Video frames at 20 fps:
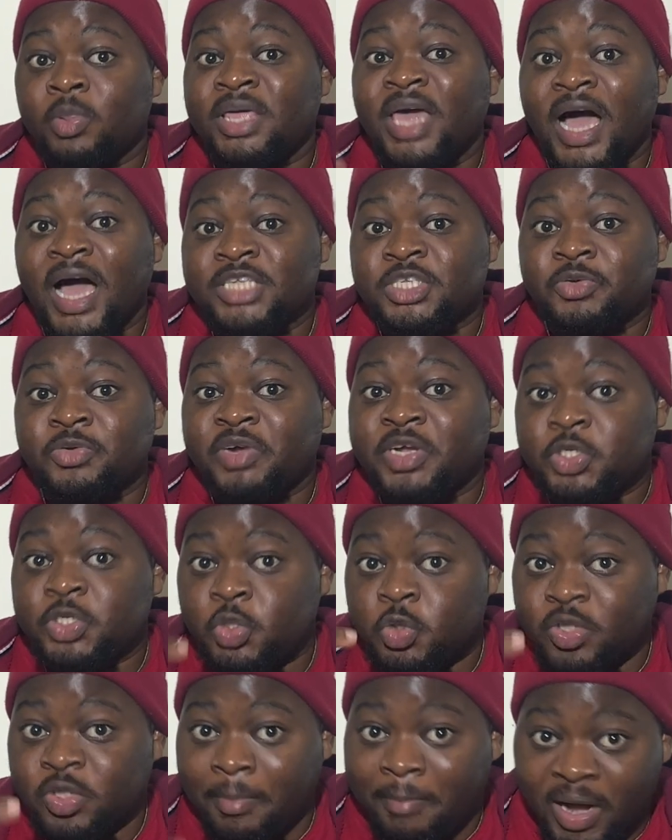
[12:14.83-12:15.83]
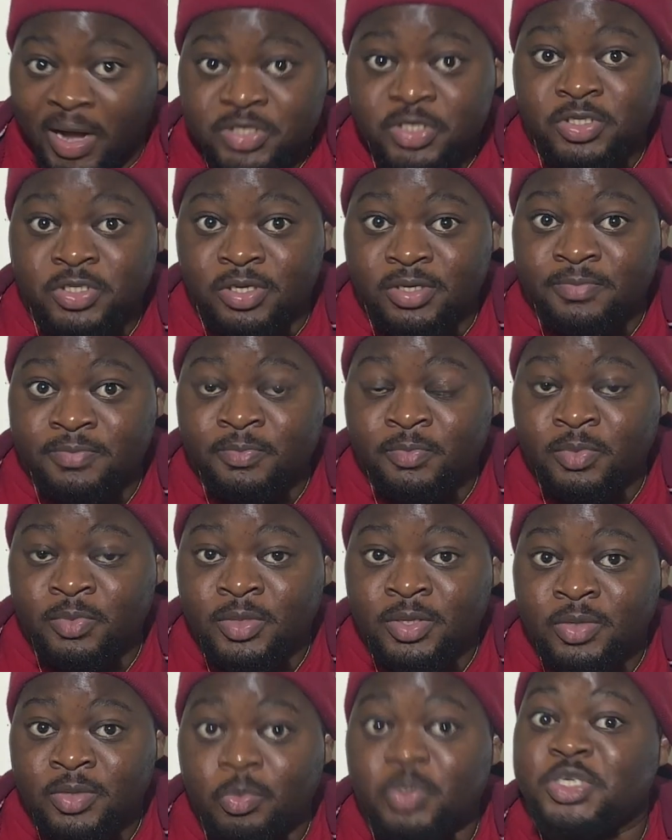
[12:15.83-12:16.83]
only answering to the Mansa,
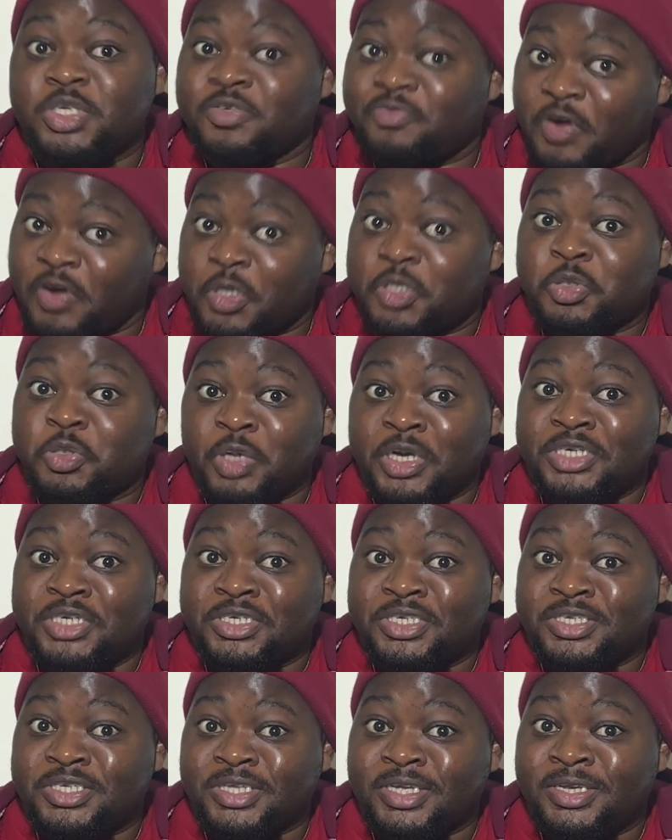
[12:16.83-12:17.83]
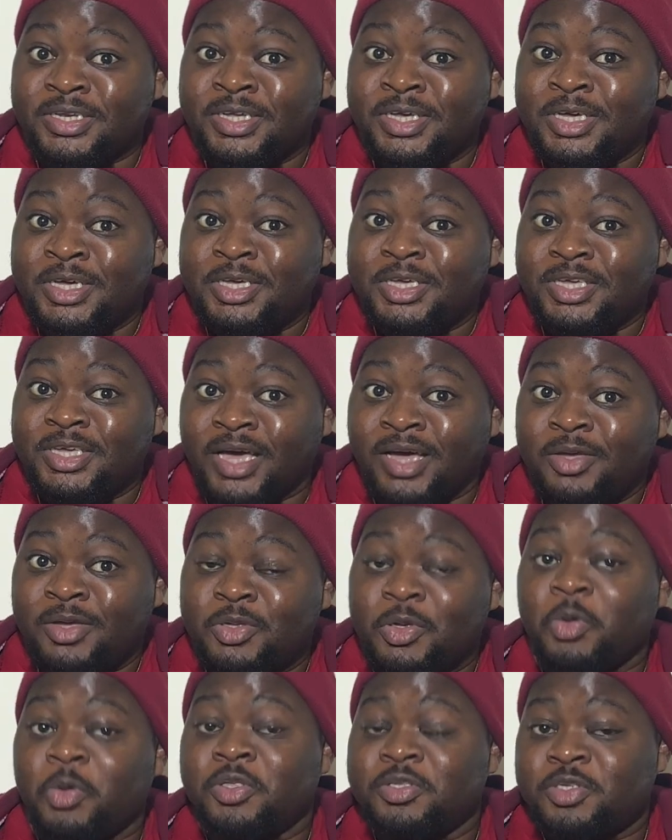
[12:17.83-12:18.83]
which is very strange, isn't it?
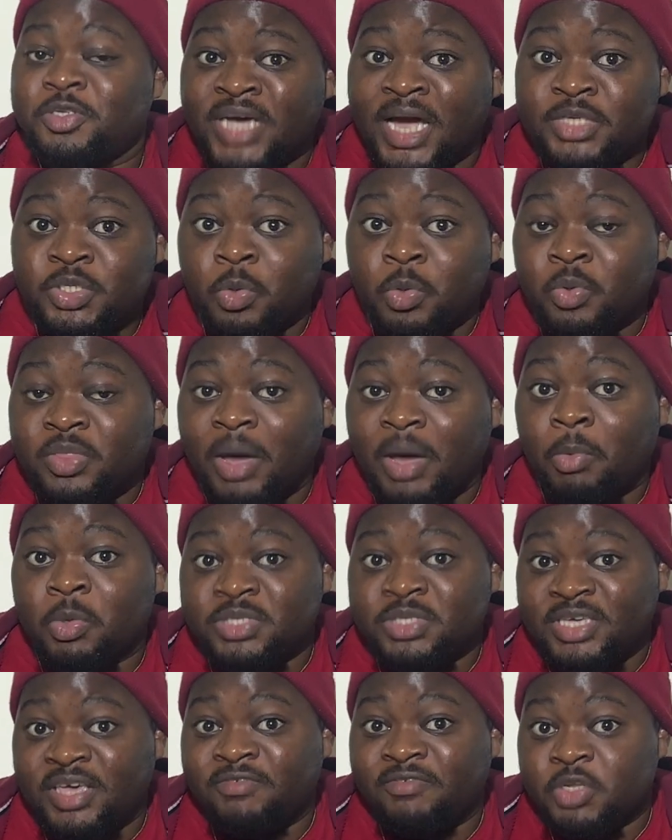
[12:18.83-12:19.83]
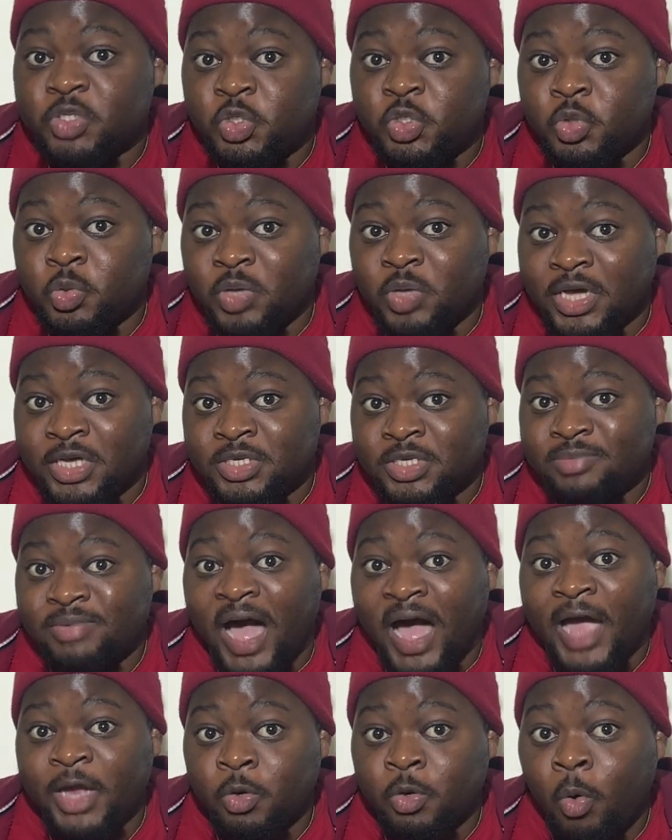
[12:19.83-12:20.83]
Yeah. So a title that was given to
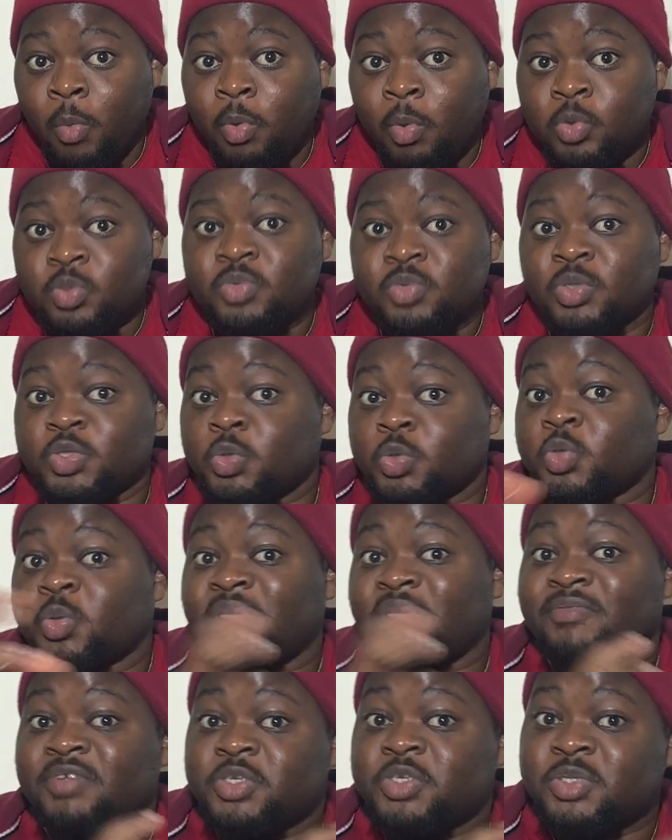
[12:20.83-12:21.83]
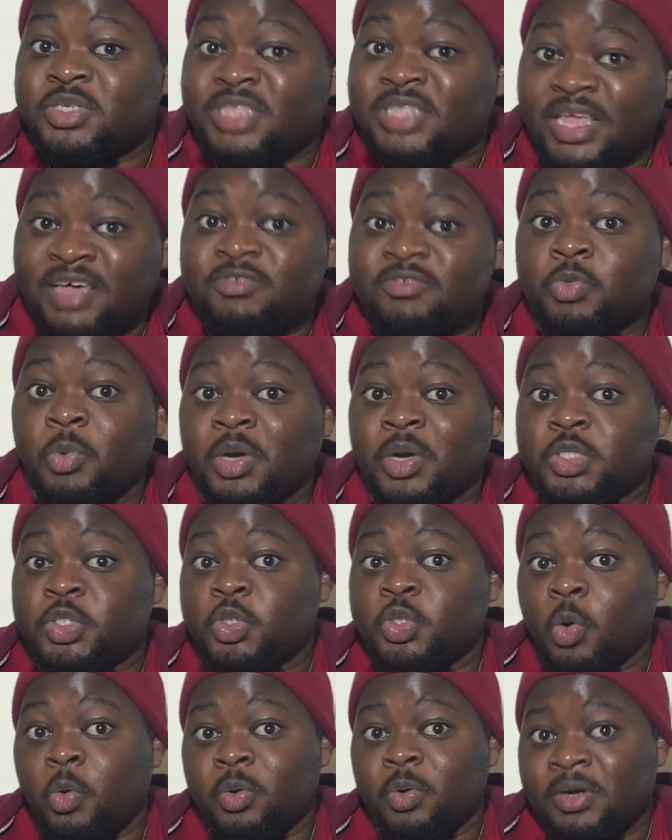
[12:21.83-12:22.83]
high nobles was also given to slaves who
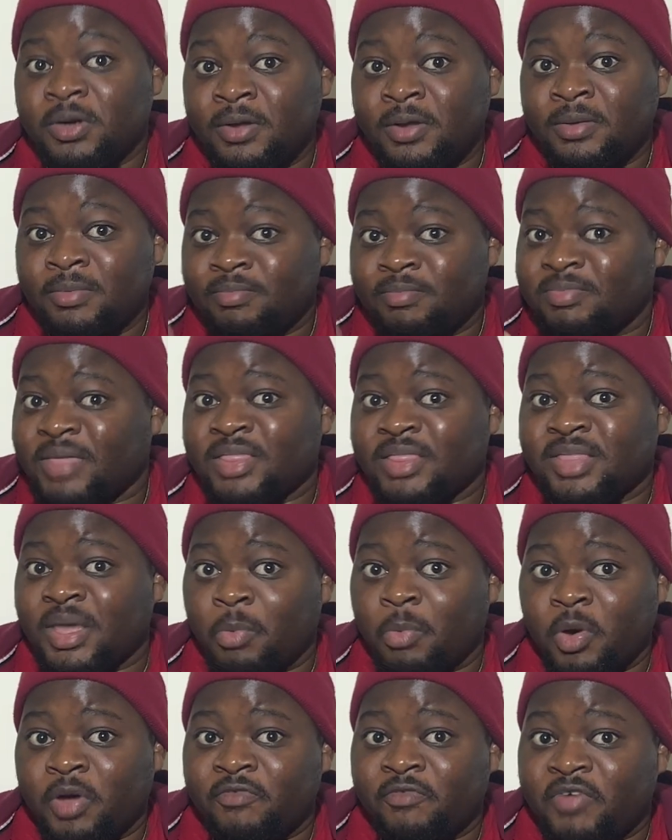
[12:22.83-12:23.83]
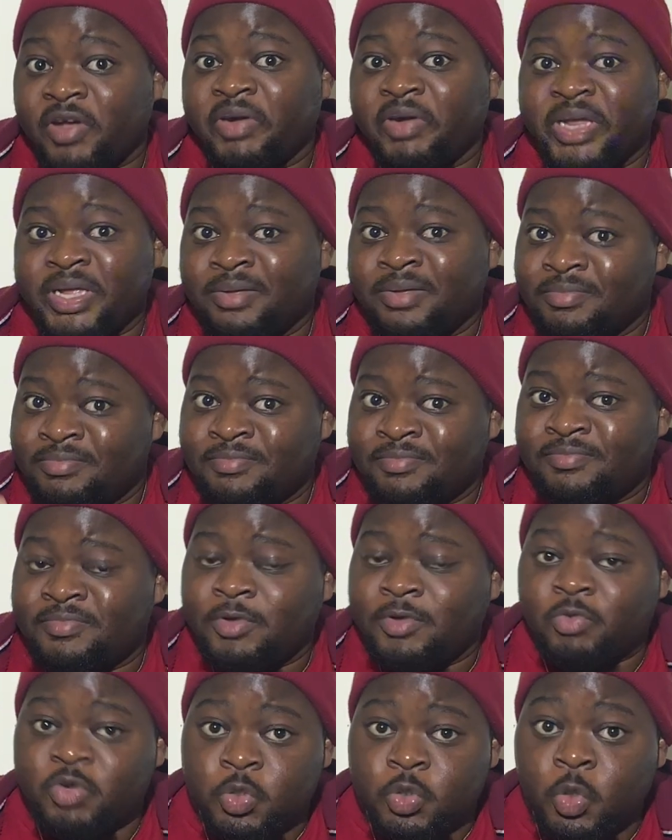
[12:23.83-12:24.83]
had shown that they were very
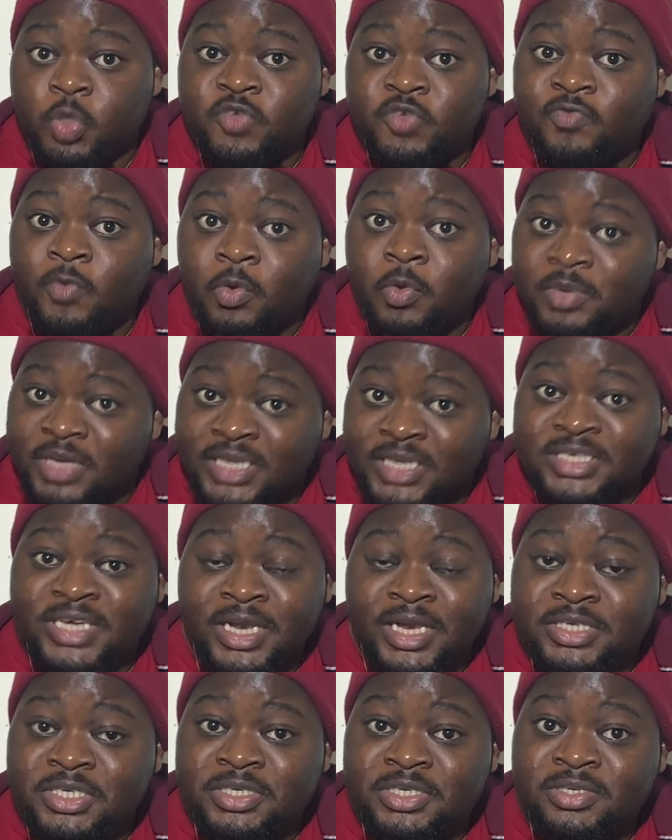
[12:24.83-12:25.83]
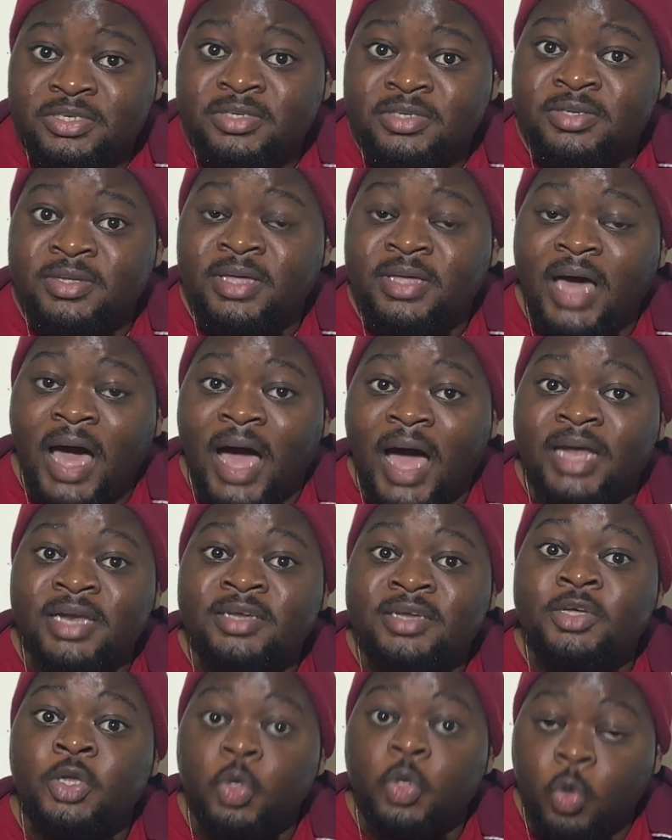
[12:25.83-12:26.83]
resourceful, intelligent,
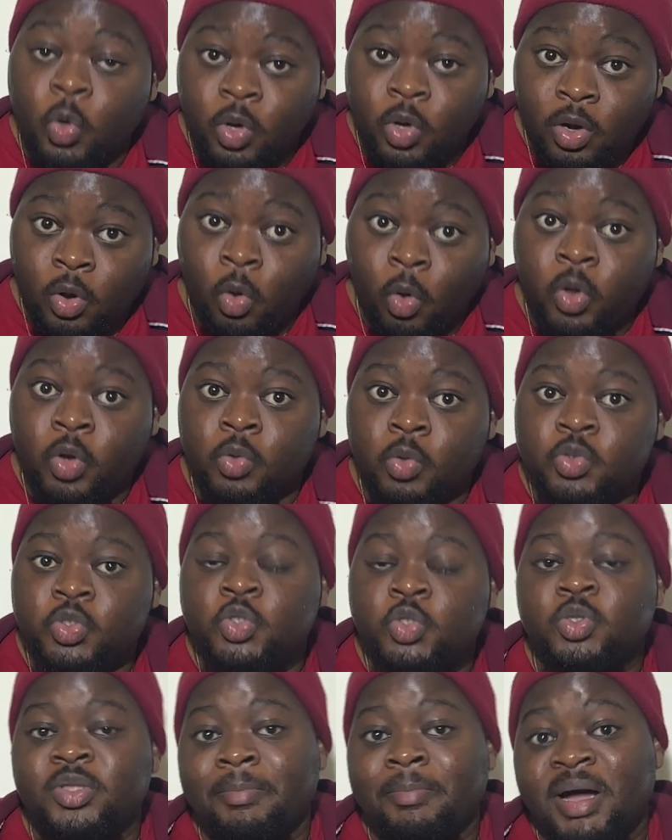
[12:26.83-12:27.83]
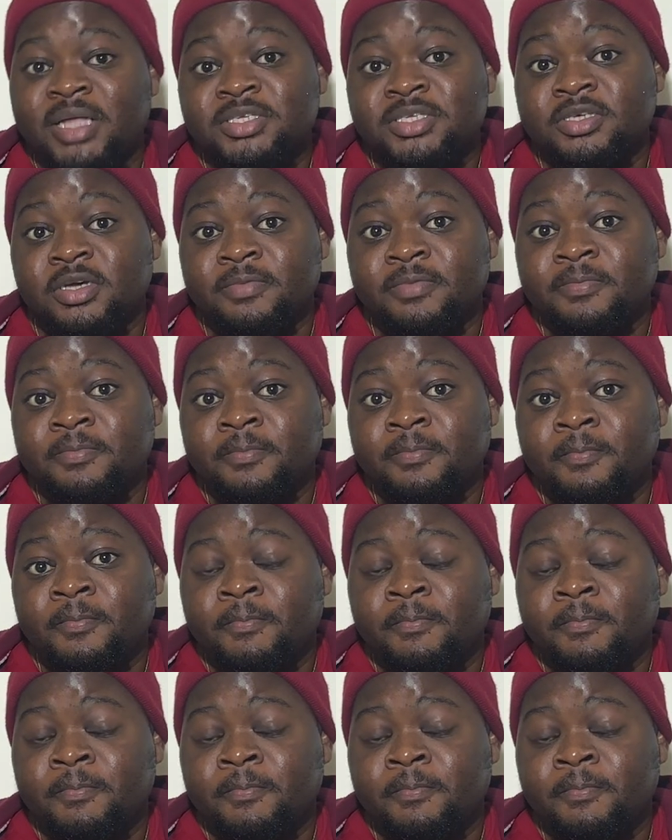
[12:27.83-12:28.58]
and loyal to the Mansa.